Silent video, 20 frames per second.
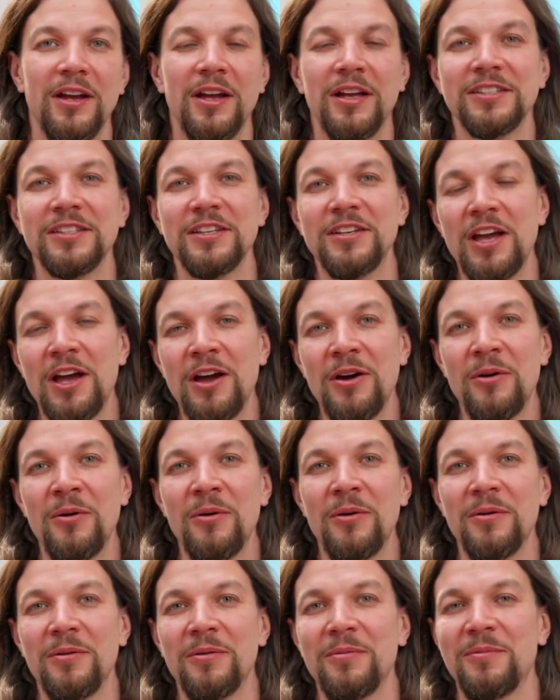So now
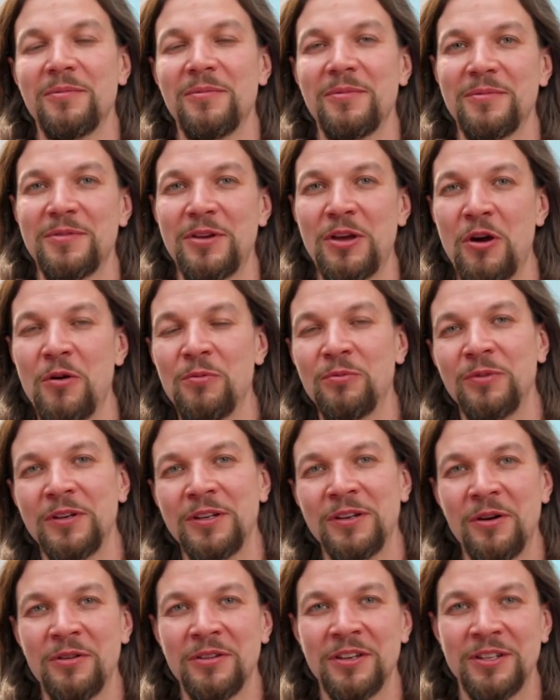you hopefully
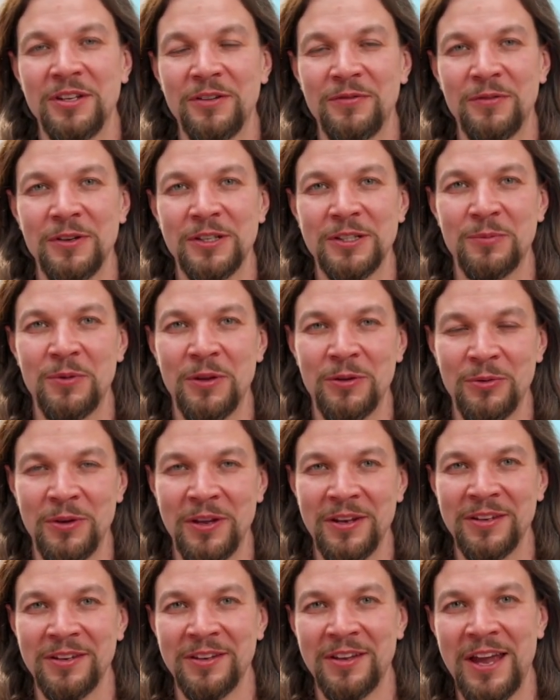know the difference
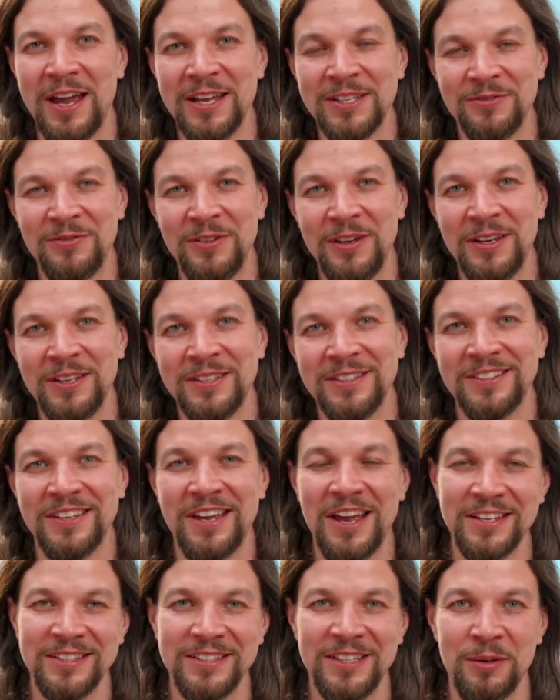between gas fees,
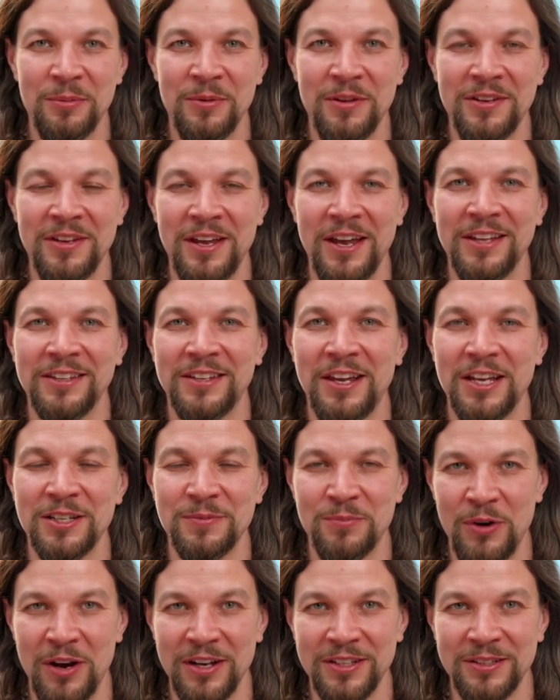gas limit, and gas
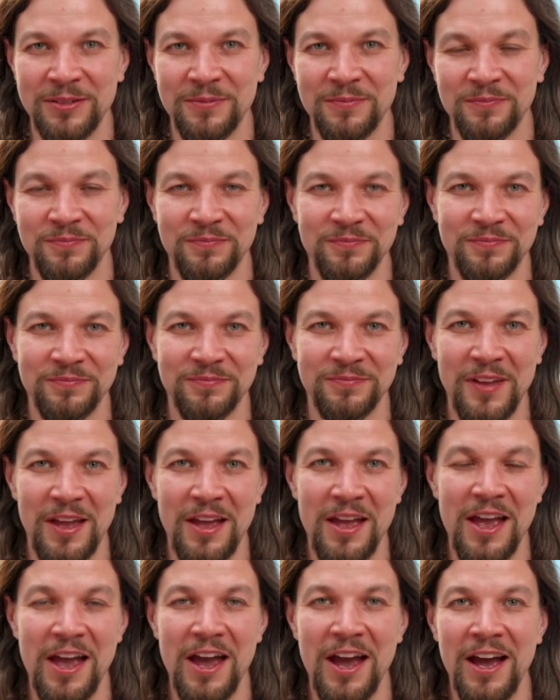price.
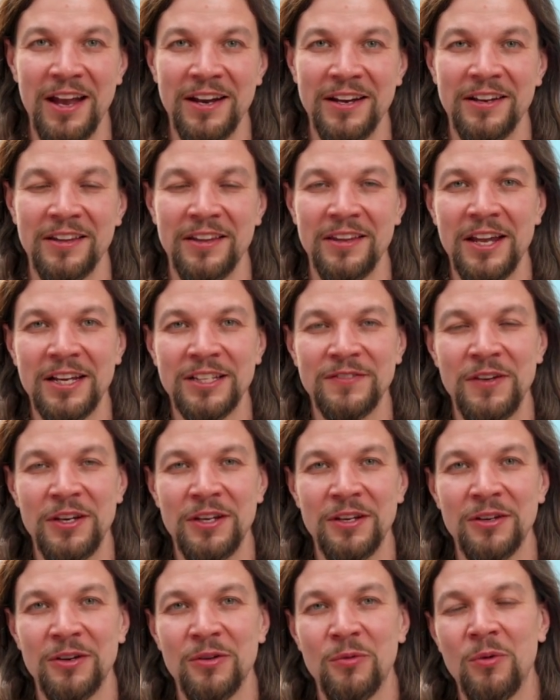And in the next
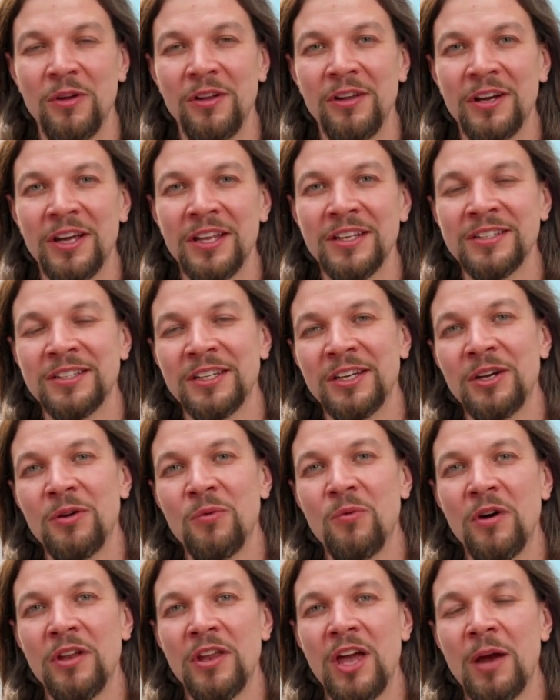video, we'll look into
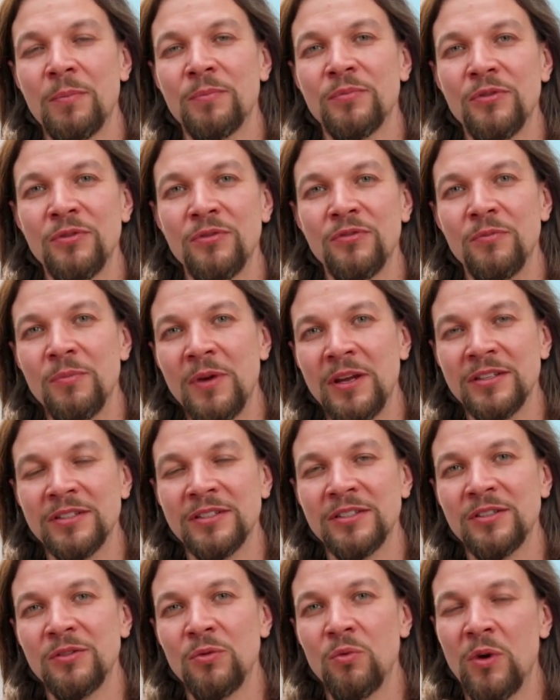what approve
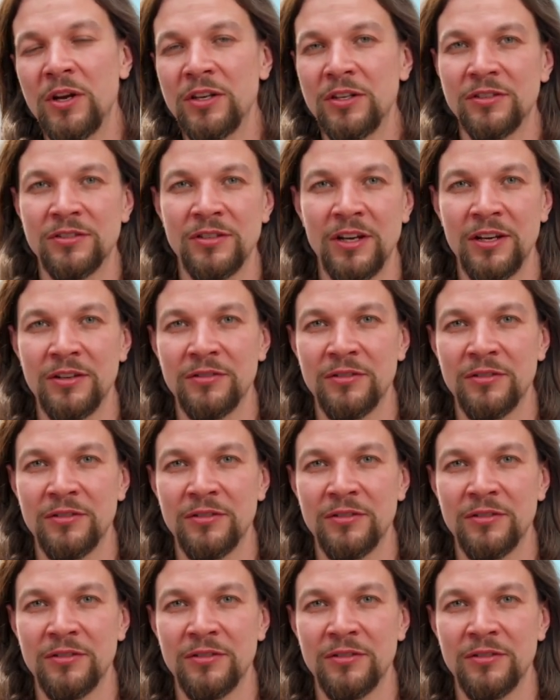means when you sign